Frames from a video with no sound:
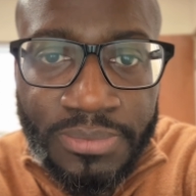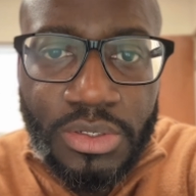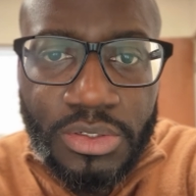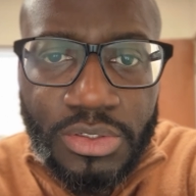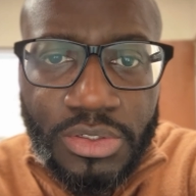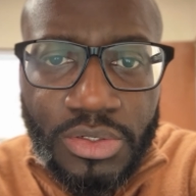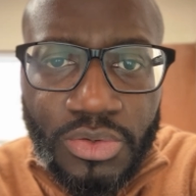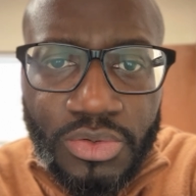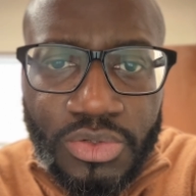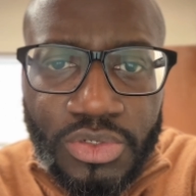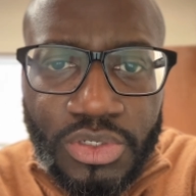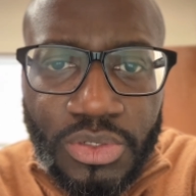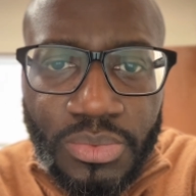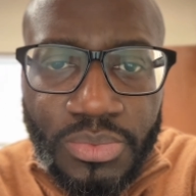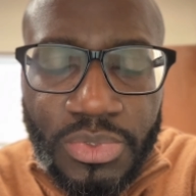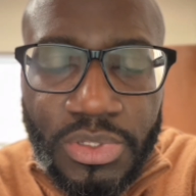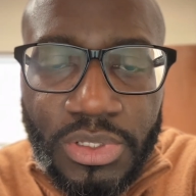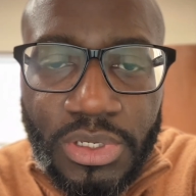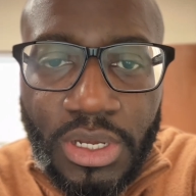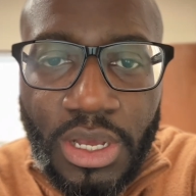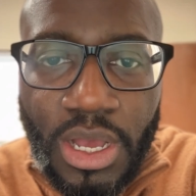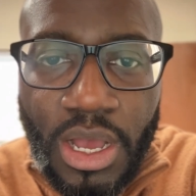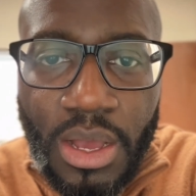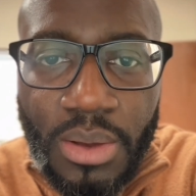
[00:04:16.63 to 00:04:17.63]
So some of
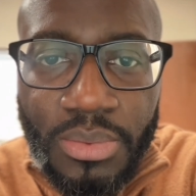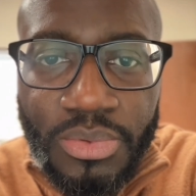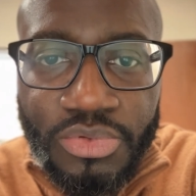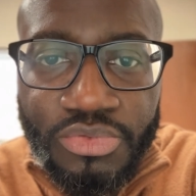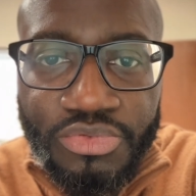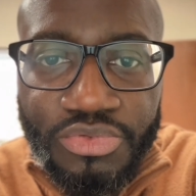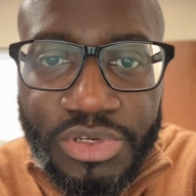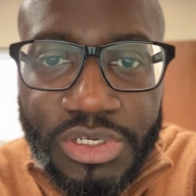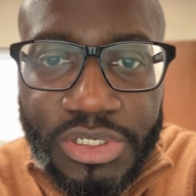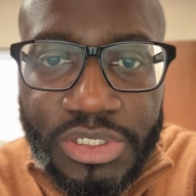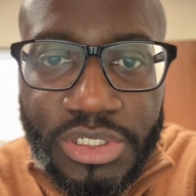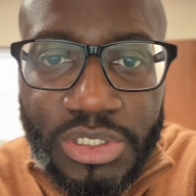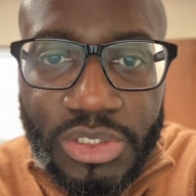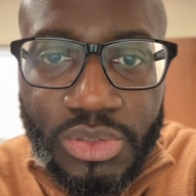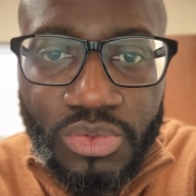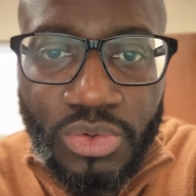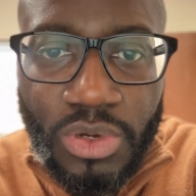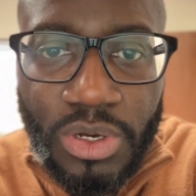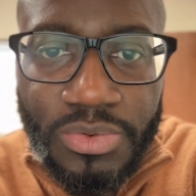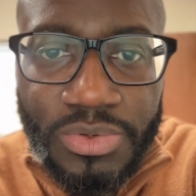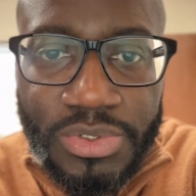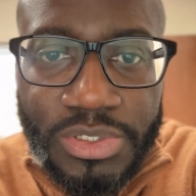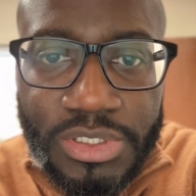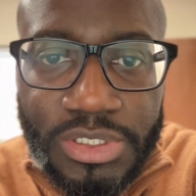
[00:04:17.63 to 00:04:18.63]
the common reasons
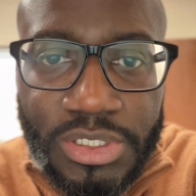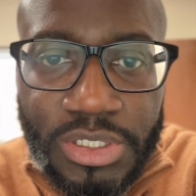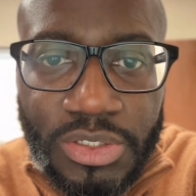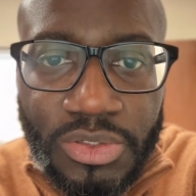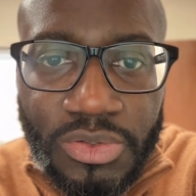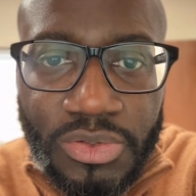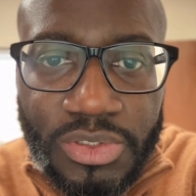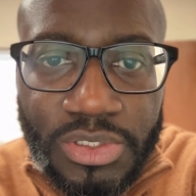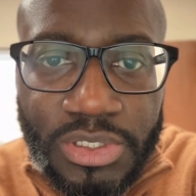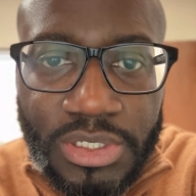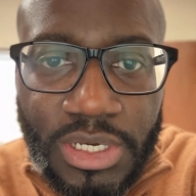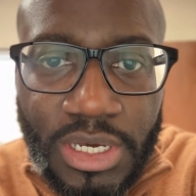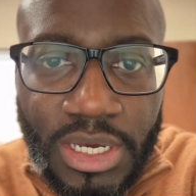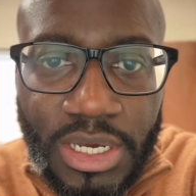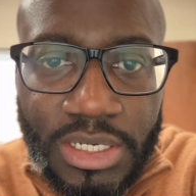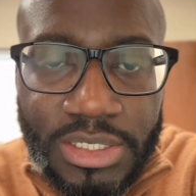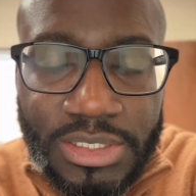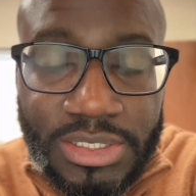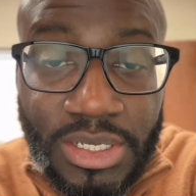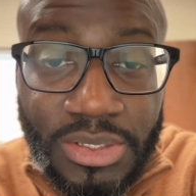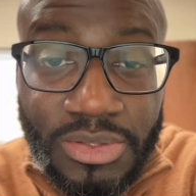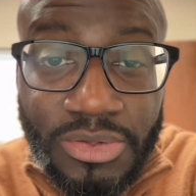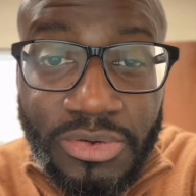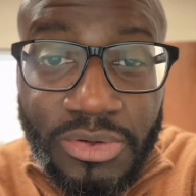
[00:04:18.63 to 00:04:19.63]
why we see UTIs.
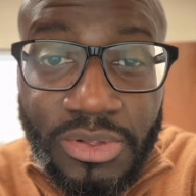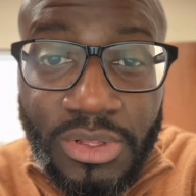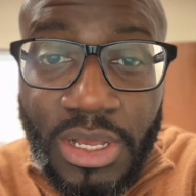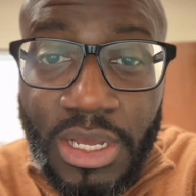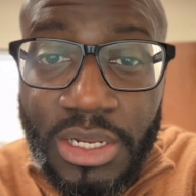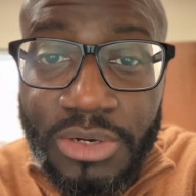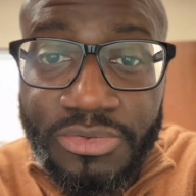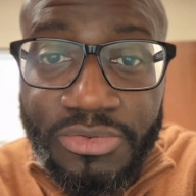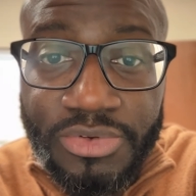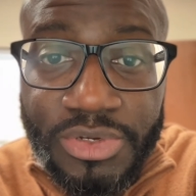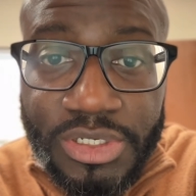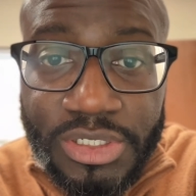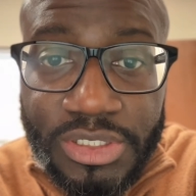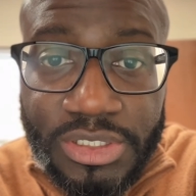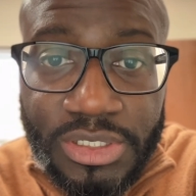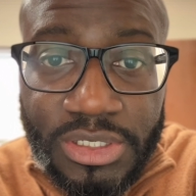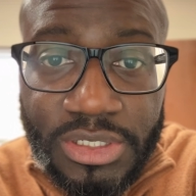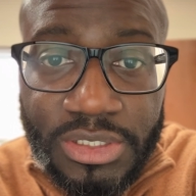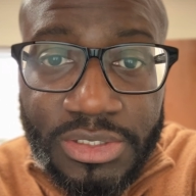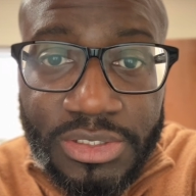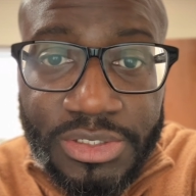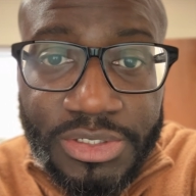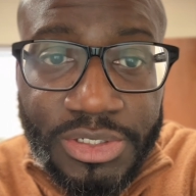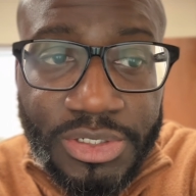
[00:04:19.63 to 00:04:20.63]
Now, there are a lot of
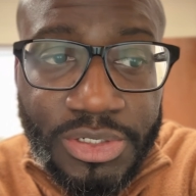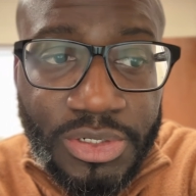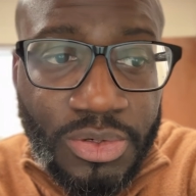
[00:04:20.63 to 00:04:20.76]
reasons,